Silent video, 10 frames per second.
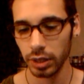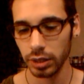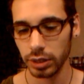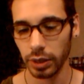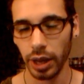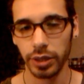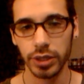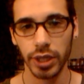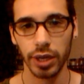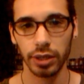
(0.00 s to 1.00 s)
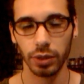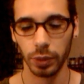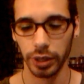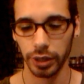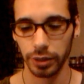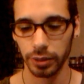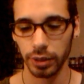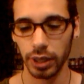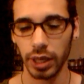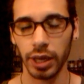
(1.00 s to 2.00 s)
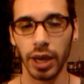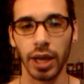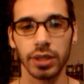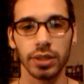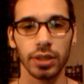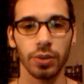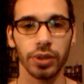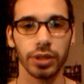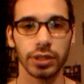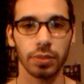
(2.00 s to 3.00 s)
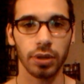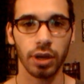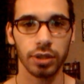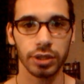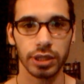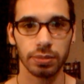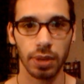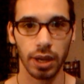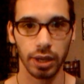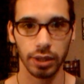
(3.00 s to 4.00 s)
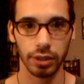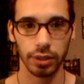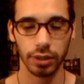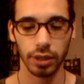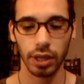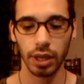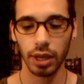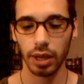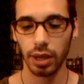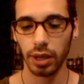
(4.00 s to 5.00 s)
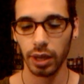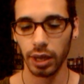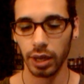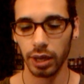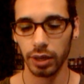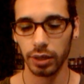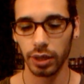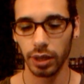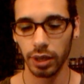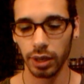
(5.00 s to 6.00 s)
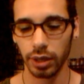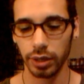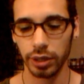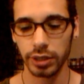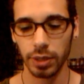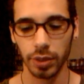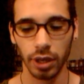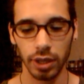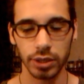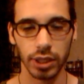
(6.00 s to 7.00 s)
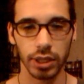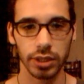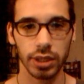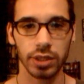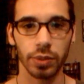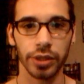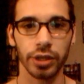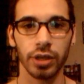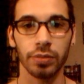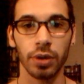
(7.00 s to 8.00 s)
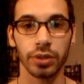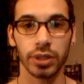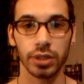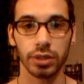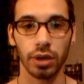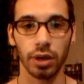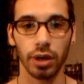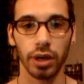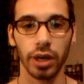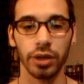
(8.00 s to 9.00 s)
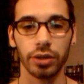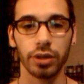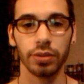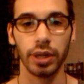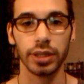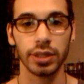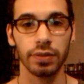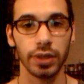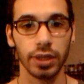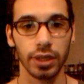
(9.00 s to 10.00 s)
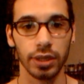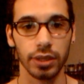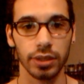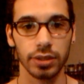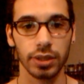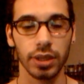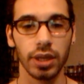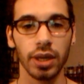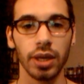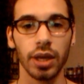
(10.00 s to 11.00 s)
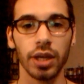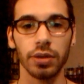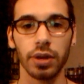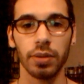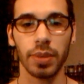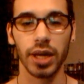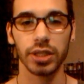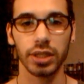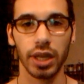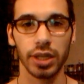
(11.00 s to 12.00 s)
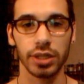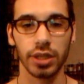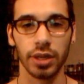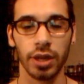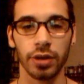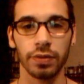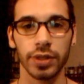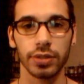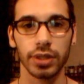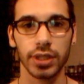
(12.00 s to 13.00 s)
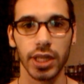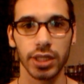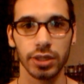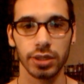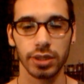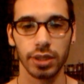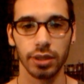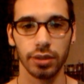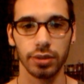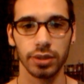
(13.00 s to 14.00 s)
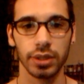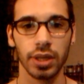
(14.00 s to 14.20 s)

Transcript: So how does channeling work? It has to do with your subconscious mind. And your subconscious is where your emotions are and your creativity is, and your imagination and your visualization skills.